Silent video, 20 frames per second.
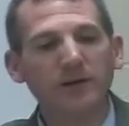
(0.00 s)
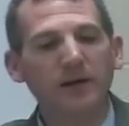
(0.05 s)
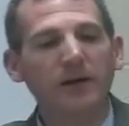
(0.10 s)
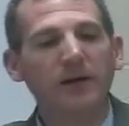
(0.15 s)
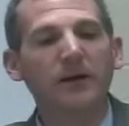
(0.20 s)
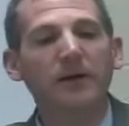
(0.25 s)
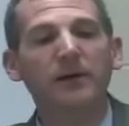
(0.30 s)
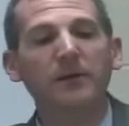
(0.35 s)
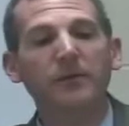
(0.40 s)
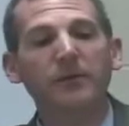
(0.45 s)

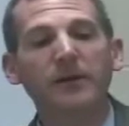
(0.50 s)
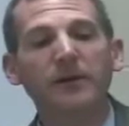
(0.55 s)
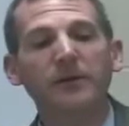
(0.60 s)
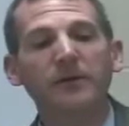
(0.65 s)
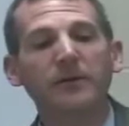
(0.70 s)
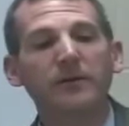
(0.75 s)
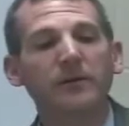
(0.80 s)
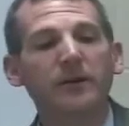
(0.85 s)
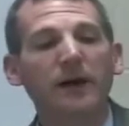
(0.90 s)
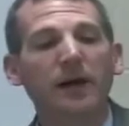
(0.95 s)
Uh, better,
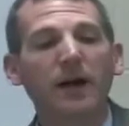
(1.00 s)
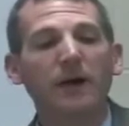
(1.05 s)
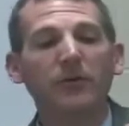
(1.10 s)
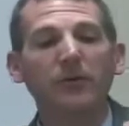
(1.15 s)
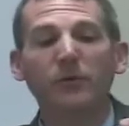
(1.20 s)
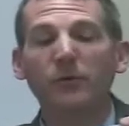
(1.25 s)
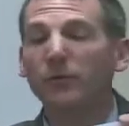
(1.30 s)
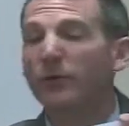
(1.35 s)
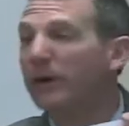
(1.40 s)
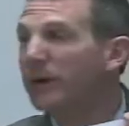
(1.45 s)
how
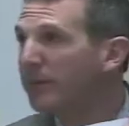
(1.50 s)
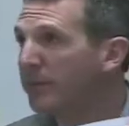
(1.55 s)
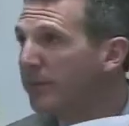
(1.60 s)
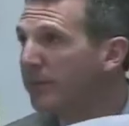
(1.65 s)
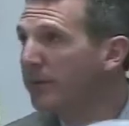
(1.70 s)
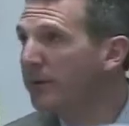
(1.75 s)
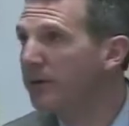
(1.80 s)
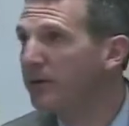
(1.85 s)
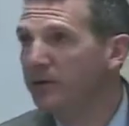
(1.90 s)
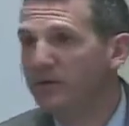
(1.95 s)
do we
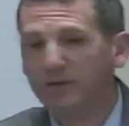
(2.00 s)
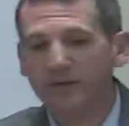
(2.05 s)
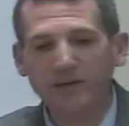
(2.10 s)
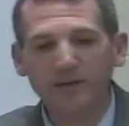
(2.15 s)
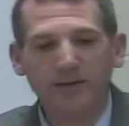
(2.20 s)
propose?